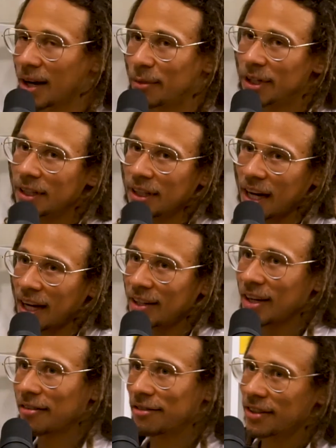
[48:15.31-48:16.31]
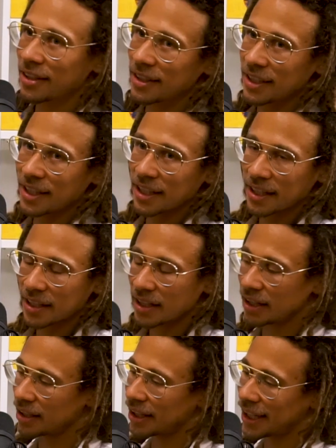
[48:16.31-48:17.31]
mean, I definitely get
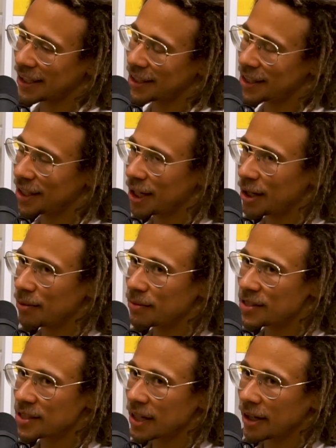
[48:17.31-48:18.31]
a lot of DMs.